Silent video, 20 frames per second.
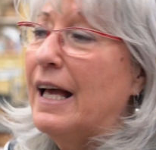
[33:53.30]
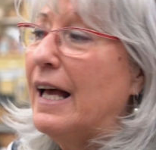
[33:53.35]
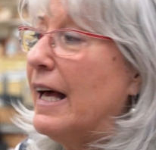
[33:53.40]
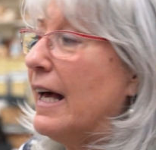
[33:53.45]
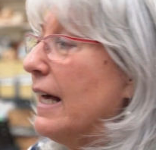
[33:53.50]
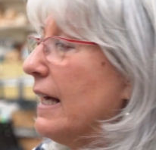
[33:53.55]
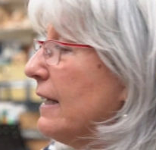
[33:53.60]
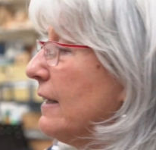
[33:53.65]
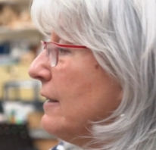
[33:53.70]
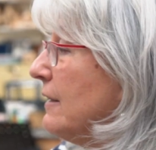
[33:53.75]

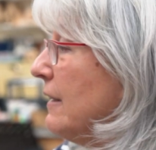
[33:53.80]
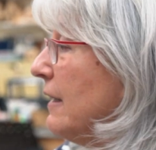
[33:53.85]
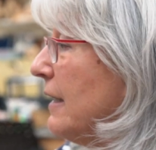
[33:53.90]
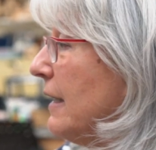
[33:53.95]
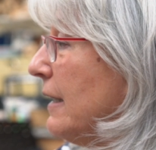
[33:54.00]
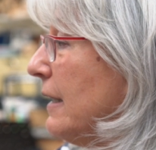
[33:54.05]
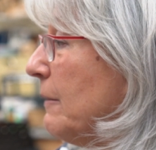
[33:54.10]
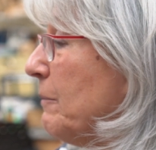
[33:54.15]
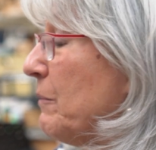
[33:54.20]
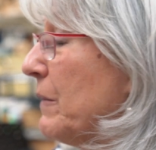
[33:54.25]
And
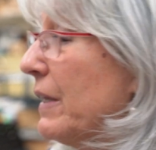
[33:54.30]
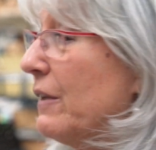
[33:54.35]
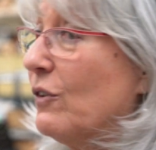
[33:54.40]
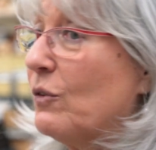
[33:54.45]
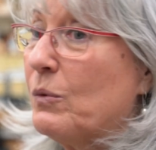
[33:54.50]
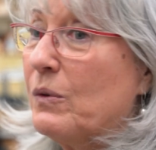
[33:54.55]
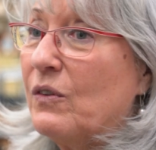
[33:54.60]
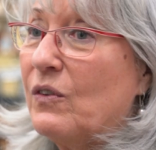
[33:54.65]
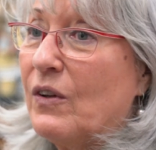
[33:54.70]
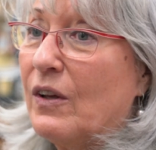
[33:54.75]
um, as
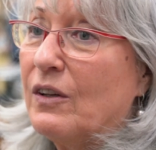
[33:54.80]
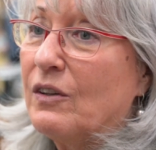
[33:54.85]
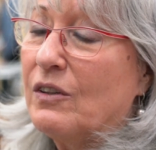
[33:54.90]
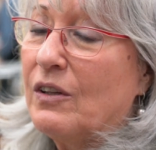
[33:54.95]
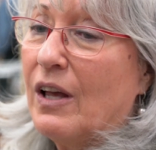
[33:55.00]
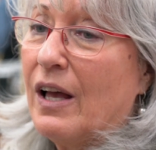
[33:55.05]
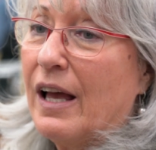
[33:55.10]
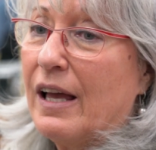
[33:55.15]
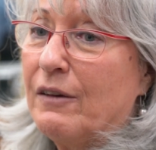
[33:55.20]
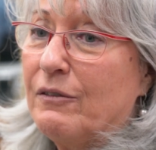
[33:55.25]
a
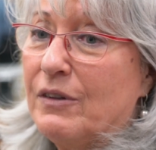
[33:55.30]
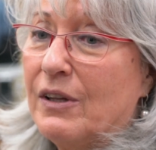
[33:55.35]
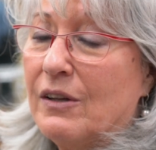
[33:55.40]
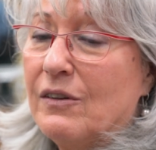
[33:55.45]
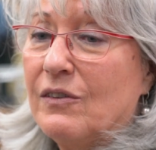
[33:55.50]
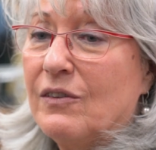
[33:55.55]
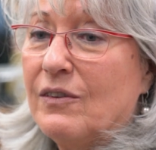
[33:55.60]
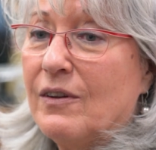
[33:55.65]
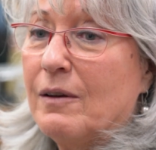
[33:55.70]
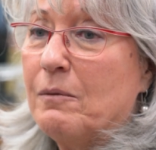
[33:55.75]
result, I have
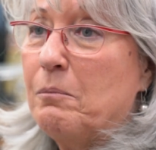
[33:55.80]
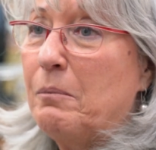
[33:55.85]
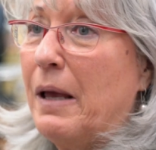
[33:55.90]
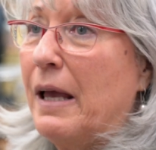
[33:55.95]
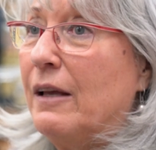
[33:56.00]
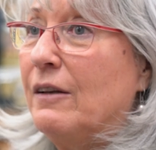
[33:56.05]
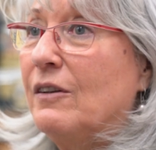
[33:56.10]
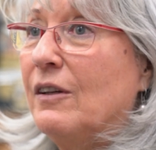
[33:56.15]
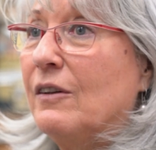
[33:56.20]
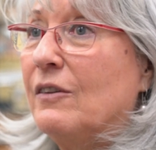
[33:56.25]
done some
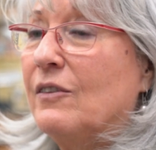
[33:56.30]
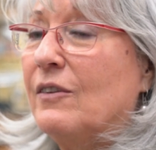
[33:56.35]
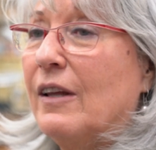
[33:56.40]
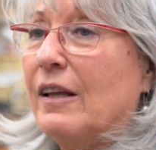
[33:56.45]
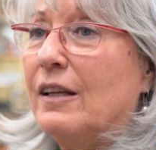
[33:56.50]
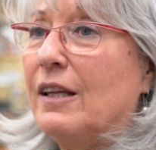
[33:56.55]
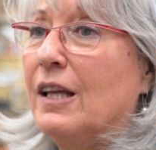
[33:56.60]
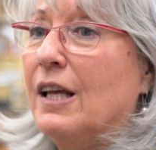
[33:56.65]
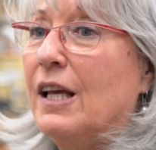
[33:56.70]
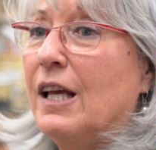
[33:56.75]
paintings
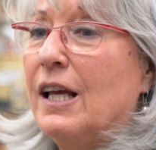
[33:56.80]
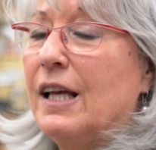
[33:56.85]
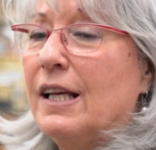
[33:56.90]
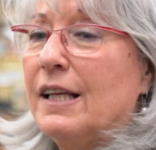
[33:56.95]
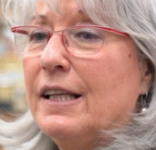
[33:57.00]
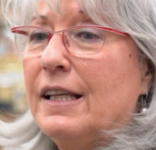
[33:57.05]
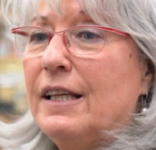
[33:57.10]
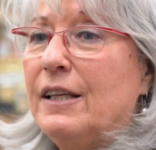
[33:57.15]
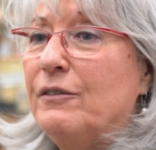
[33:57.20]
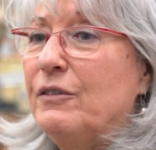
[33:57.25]
that
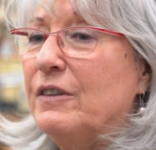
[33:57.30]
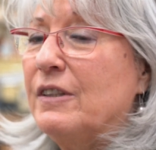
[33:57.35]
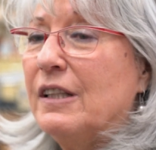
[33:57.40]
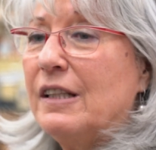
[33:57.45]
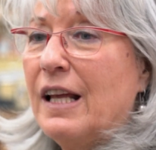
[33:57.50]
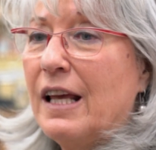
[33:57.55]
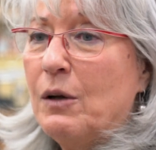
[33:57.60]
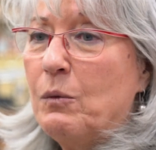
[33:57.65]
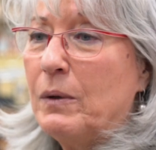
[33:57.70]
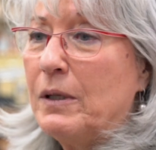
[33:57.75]
even
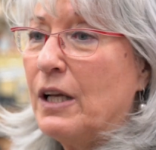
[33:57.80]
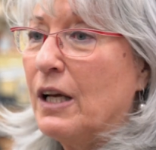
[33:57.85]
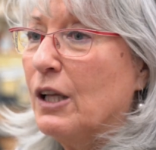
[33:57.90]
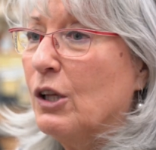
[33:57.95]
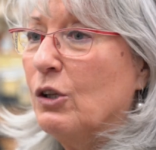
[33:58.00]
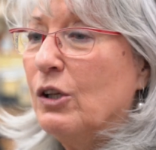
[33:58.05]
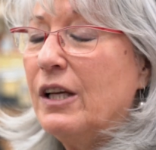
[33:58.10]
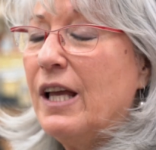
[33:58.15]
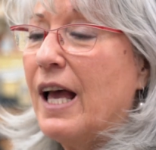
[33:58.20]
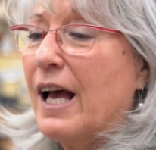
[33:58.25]
today when I
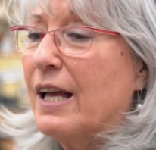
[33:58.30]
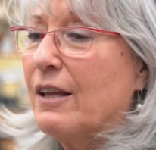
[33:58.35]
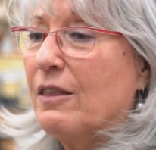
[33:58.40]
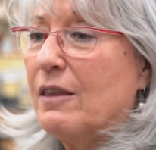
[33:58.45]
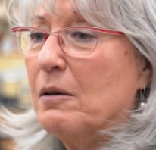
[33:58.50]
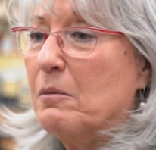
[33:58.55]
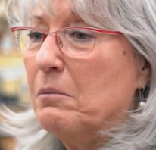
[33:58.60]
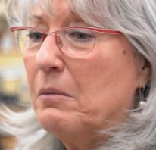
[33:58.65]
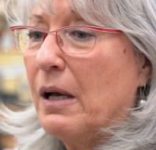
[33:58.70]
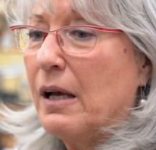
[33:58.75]
look at
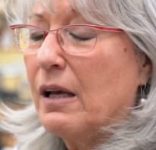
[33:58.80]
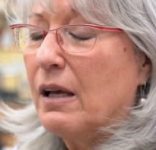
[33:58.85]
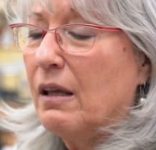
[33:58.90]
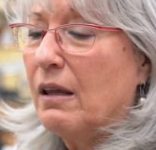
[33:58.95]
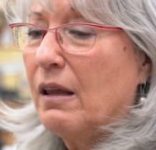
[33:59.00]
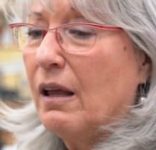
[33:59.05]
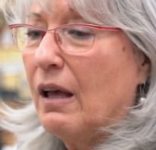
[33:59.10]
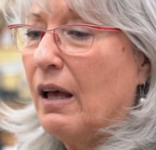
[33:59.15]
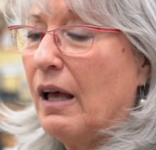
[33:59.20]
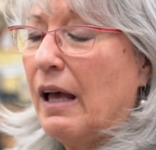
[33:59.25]
them,
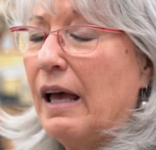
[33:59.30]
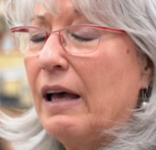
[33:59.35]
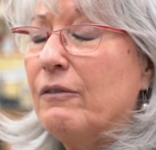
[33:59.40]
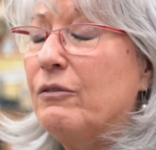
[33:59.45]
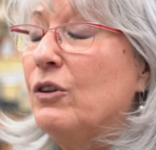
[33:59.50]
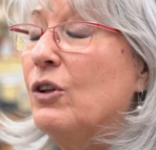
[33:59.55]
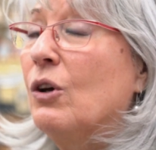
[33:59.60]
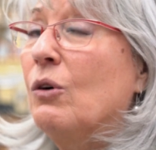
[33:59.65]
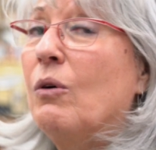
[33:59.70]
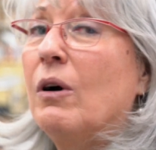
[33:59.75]
I, I
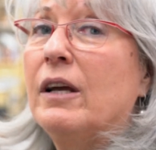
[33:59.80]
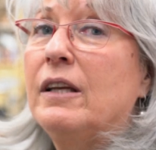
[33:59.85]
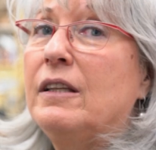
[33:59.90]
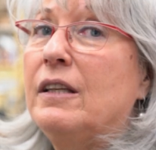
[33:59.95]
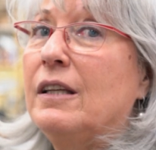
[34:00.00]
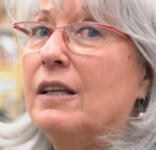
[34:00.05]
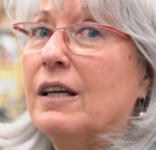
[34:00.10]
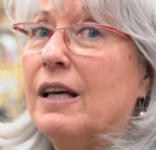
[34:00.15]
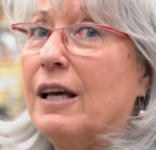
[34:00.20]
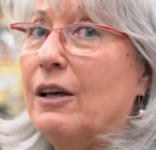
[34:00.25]
have no
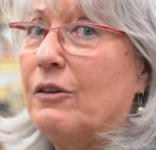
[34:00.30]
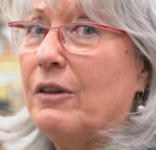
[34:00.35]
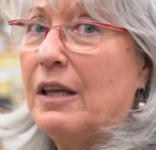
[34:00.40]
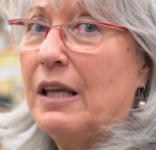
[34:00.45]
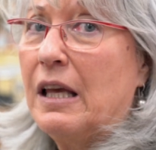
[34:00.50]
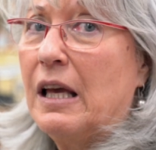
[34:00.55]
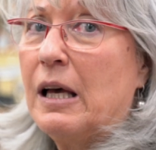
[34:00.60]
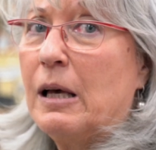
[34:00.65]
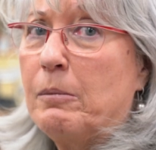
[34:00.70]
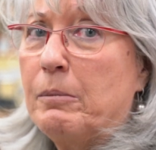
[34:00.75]
idea how
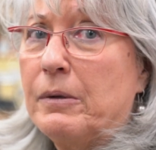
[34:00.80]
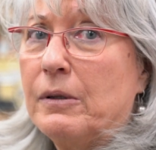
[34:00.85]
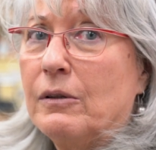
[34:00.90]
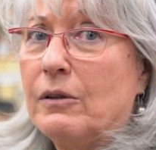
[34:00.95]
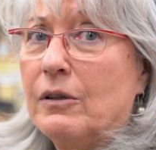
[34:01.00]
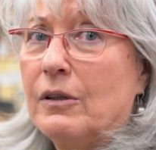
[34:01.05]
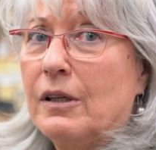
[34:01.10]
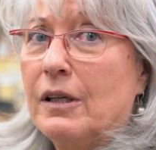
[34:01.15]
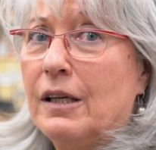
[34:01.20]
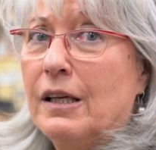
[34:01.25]
they
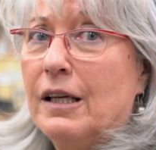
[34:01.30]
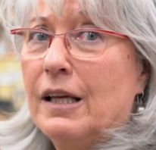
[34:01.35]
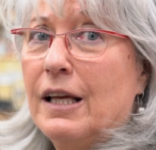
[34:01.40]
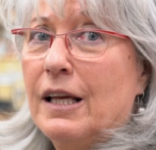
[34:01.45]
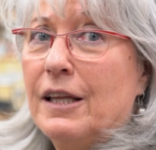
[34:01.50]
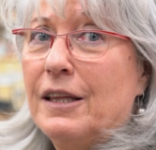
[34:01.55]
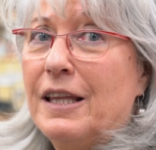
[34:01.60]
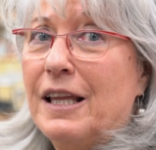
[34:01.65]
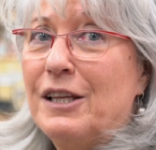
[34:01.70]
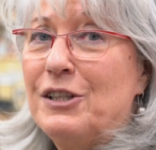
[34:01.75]
happened.
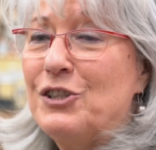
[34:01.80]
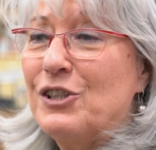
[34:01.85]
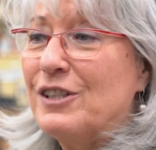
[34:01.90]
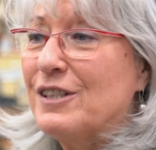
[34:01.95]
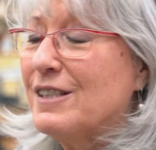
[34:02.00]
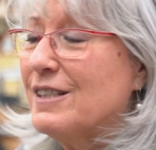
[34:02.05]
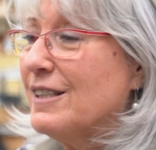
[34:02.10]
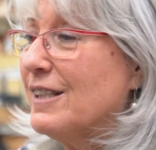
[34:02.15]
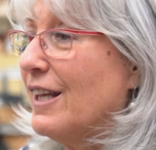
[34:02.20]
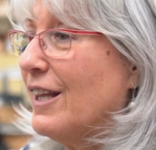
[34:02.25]
They
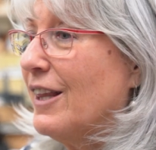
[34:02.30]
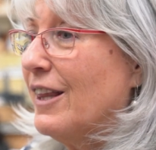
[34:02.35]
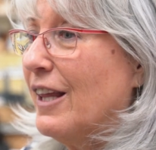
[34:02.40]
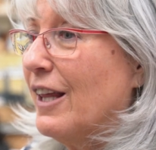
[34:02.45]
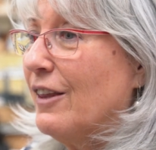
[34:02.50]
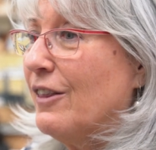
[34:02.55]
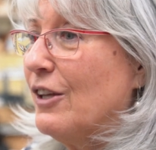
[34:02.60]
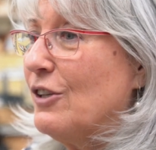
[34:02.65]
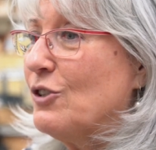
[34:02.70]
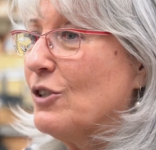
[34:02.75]
just, uh,
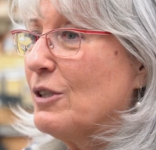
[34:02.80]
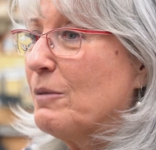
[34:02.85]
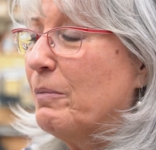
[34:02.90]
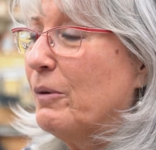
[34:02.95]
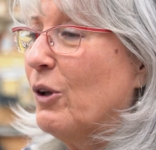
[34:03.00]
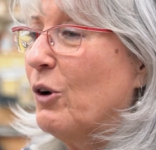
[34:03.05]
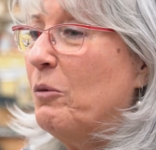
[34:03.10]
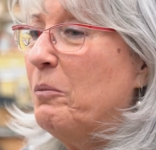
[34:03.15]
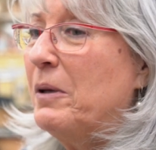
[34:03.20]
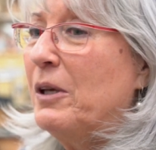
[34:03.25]
they just
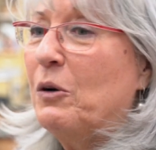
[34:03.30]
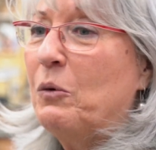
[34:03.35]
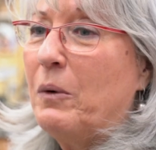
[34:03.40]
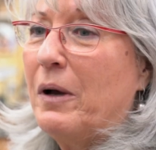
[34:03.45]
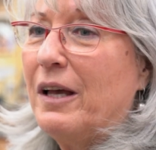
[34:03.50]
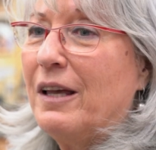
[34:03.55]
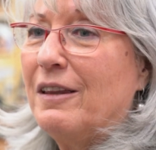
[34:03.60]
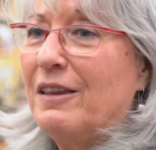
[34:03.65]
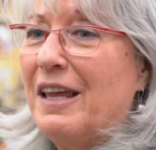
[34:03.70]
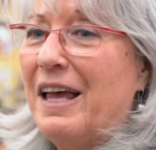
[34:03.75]
blow me
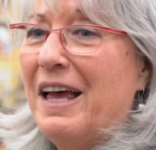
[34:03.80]
away